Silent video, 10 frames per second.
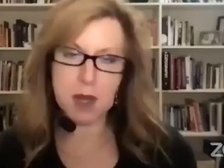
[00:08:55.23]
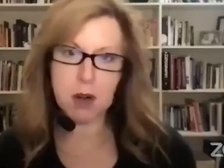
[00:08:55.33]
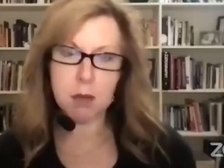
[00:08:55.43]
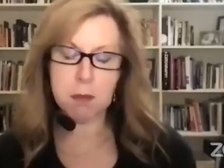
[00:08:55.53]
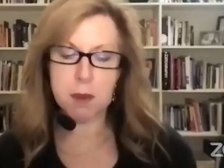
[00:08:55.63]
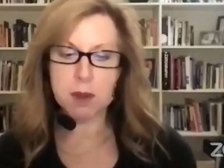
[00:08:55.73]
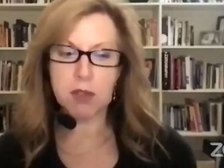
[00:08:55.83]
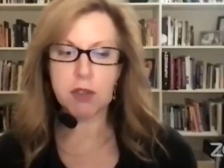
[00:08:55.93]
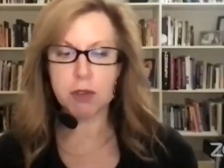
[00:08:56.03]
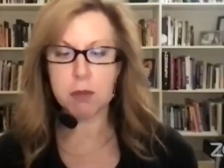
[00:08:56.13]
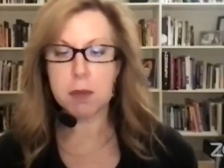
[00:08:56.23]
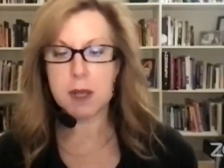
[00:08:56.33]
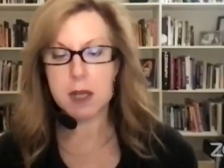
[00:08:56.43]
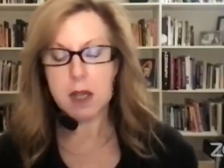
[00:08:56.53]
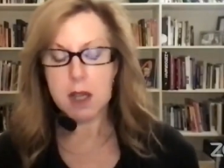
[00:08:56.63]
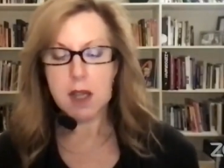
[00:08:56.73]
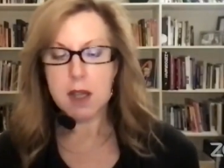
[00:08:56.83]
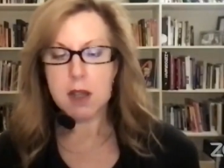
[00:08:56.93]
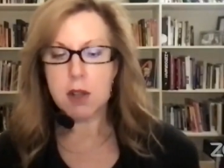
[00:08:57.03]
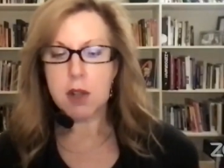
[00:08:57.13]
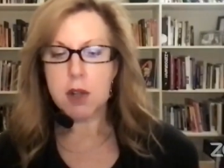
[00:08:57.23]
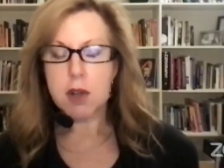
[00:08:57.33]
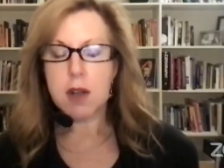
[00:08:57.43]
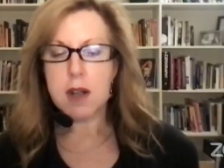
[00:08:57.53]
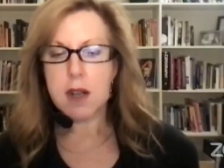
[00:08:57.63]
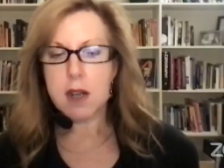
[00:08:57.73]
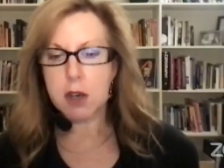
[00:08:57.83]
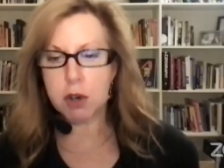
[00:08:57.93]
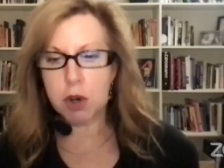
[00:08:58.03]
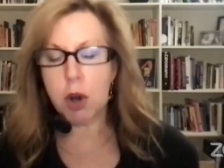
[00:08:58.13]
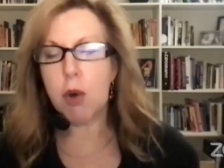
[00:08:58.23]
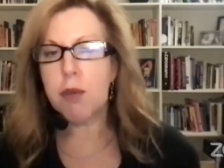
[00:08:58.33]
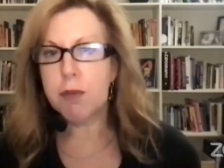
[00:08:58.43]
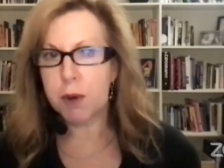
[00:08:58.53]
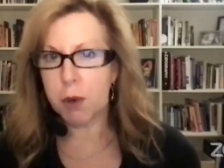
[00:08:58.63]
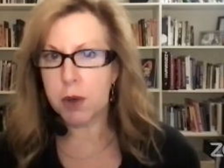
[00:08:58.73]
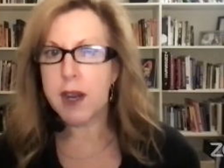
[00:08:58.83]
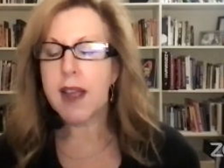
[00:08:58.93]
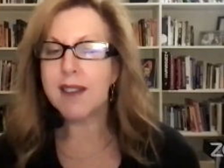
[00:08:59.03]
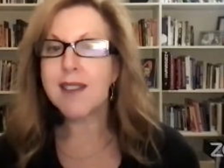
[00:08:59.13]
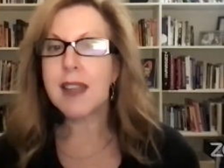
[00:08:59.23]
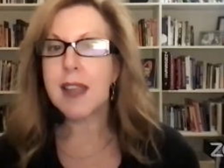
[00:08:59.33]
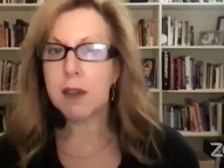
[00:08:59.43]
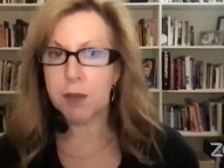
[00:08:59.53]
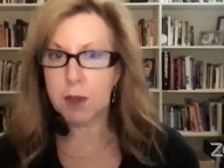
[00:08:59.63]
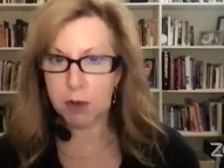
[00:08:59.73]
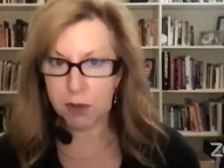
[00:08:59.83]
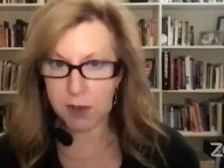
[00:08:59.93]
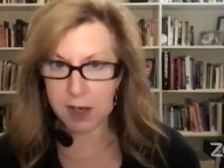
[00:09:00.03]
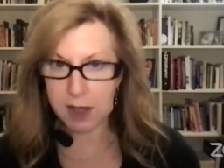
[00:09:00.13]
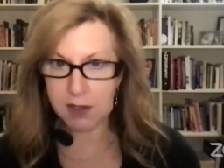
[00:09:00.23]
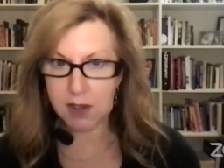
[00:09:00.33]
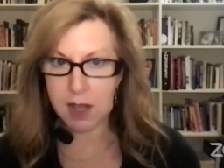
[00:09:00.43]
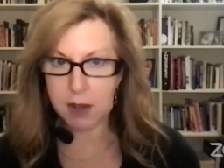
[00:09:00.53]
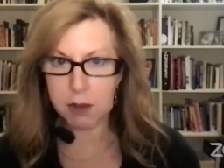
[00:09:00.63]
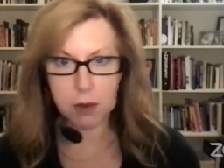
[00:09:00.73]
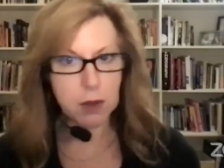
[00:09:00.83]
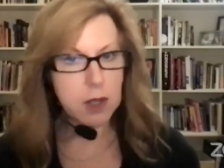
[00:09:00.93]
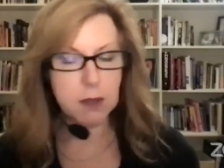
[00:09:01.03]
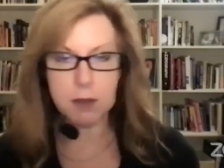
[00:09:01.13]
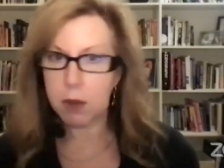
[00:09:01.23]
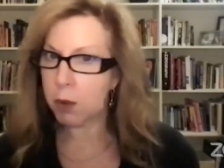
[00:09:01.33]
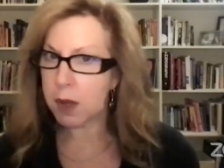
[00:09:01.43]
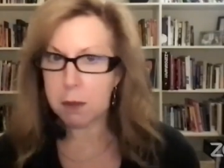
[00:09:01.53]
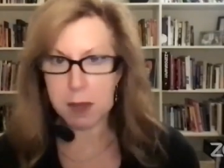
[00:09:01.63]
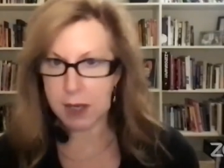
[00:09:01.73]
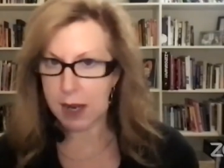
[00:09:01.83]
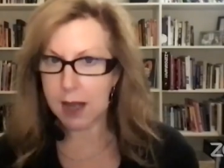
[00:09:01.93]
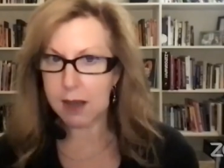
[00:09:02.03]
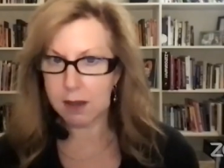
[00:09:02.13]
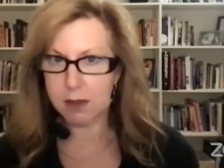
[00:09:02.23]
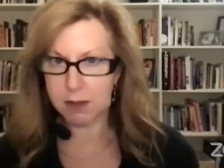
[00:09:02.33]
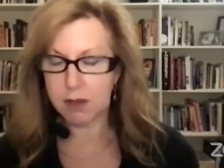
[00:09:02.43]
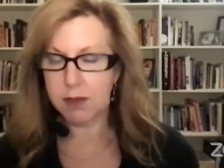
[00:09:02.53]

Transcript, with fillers: for therapists should be go forward as if they're staying together, even though they may not.